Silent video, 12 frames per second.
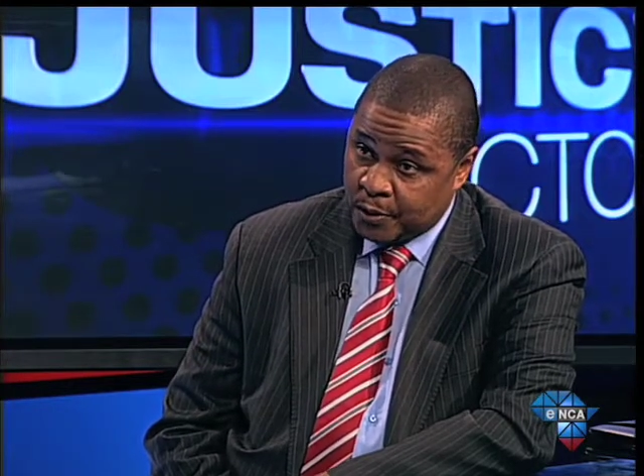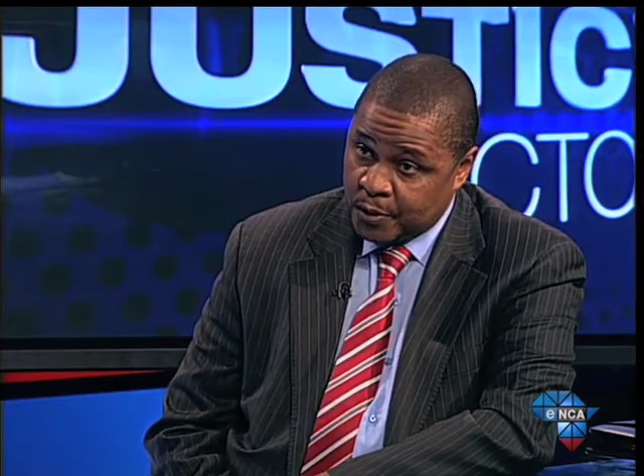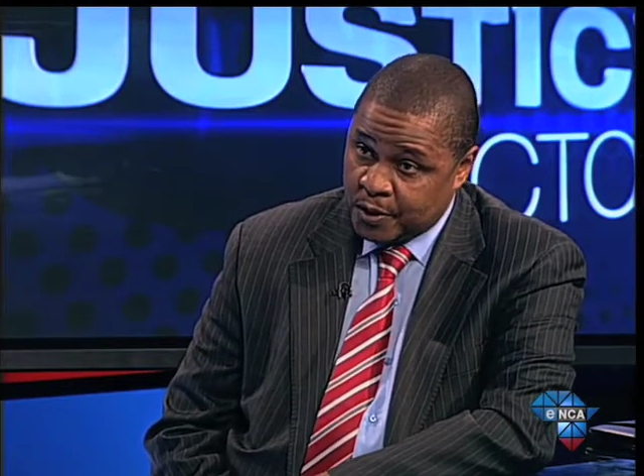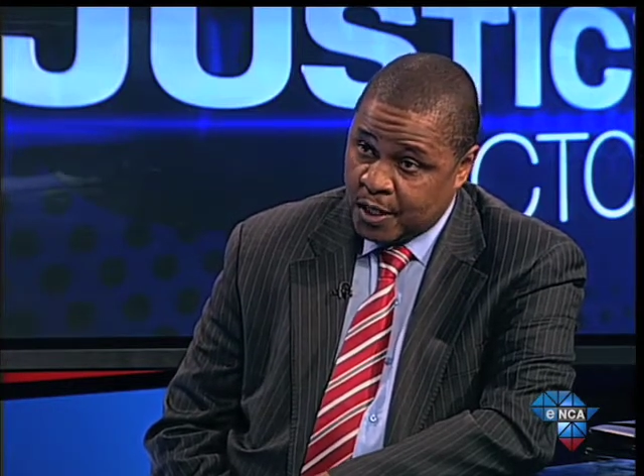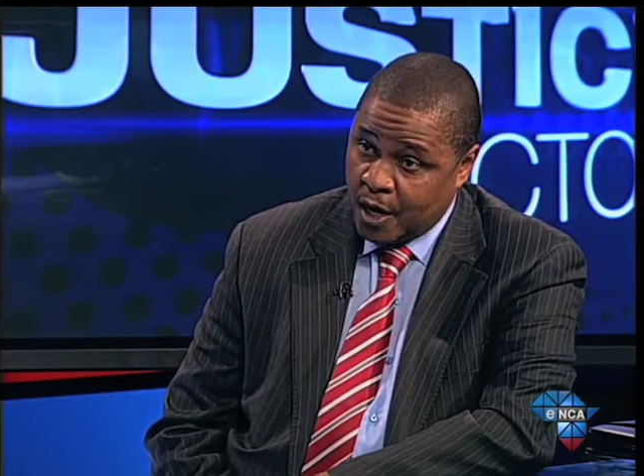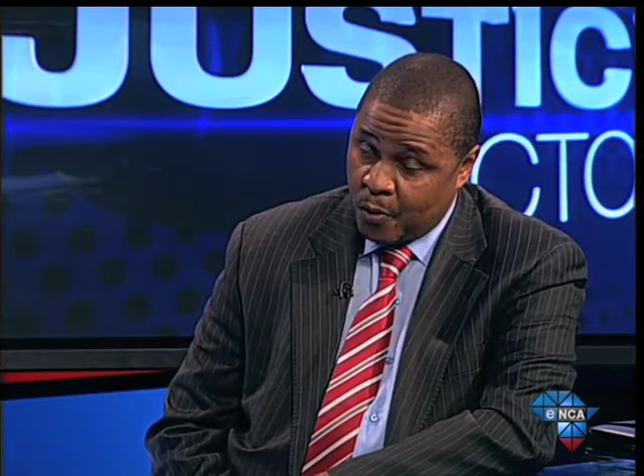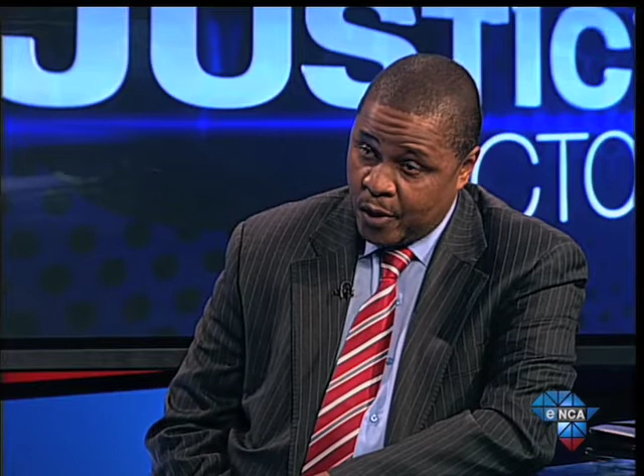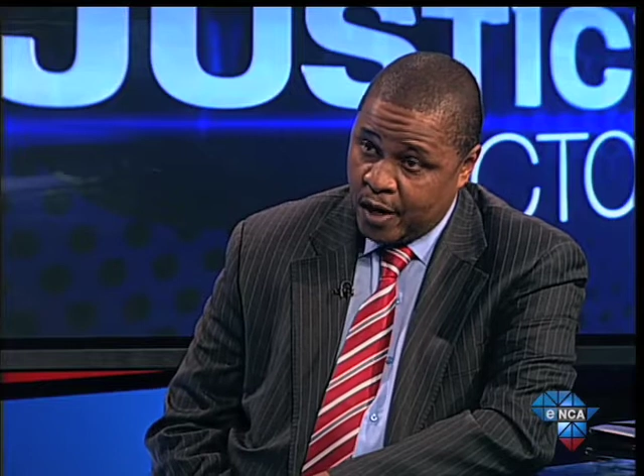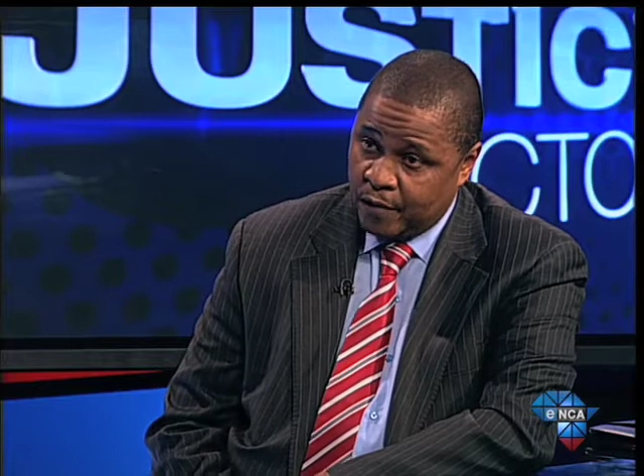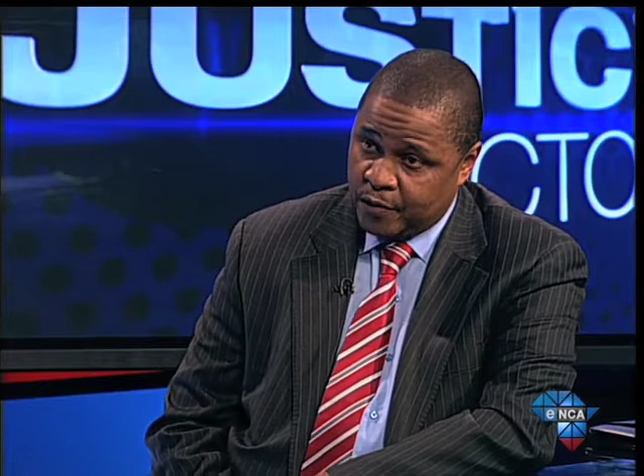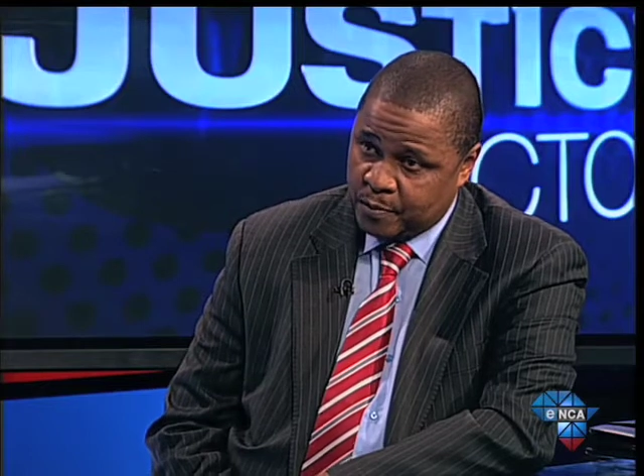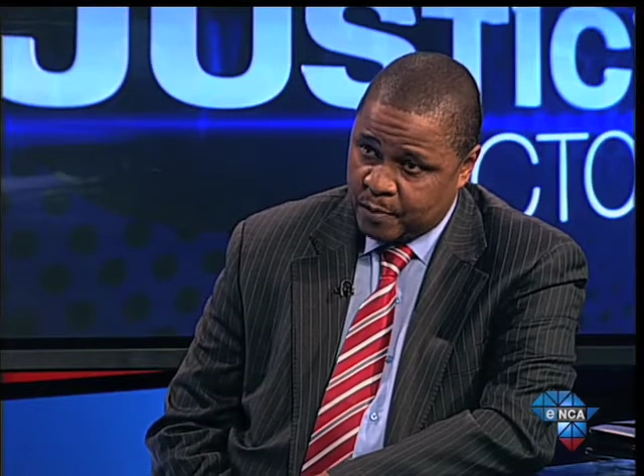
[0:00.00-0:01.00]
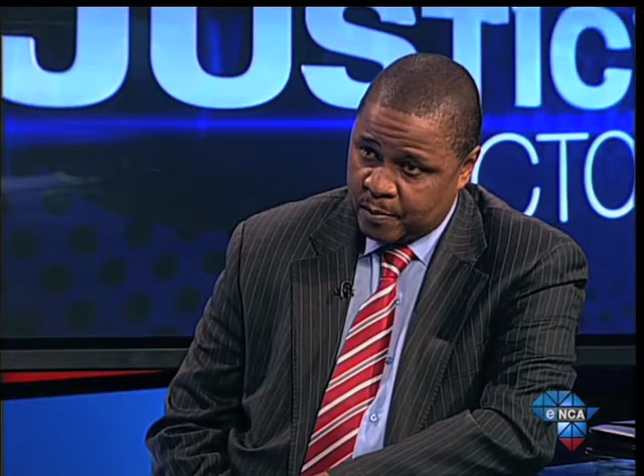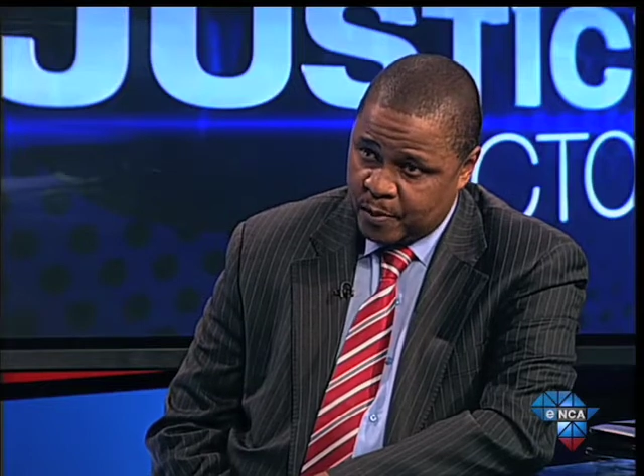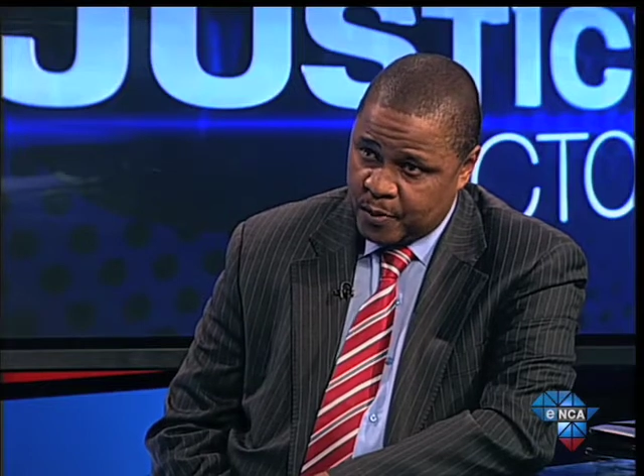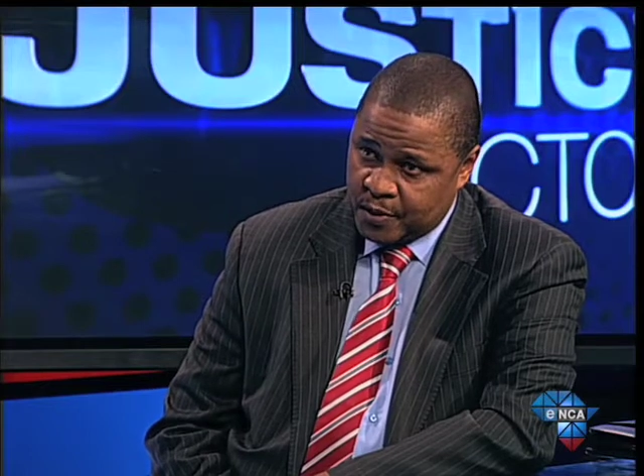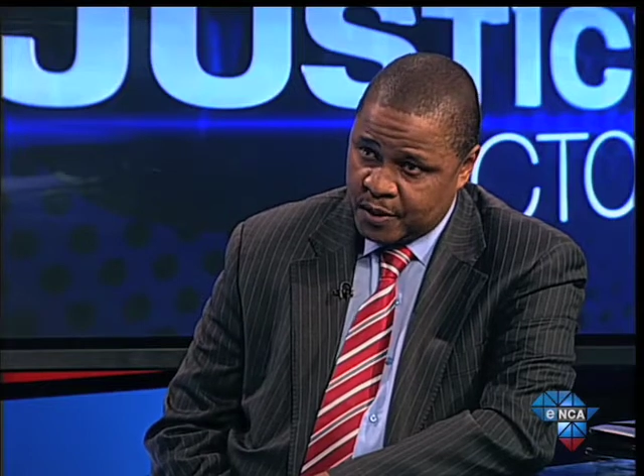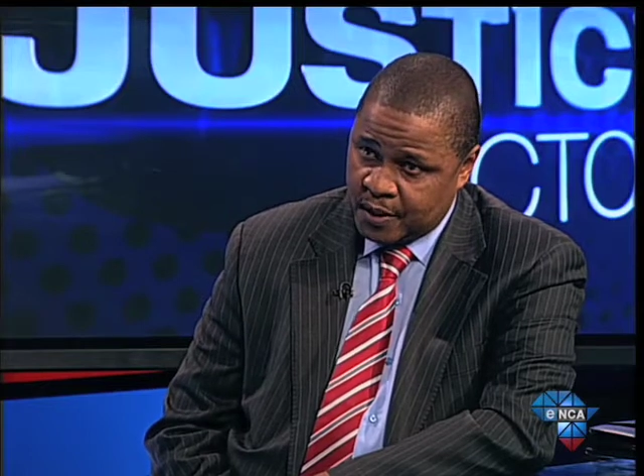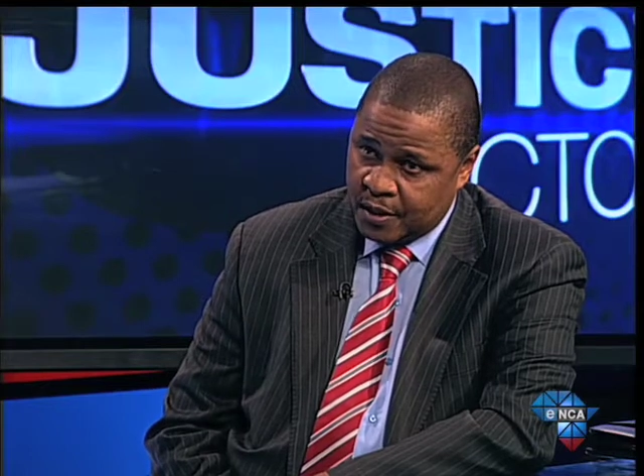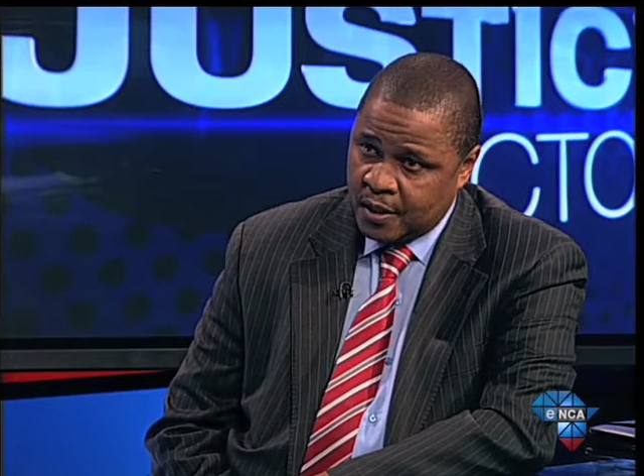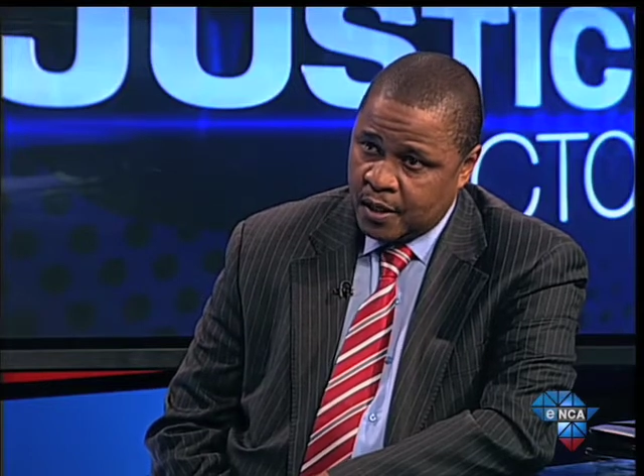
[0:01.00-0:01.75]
to say we have this proposal.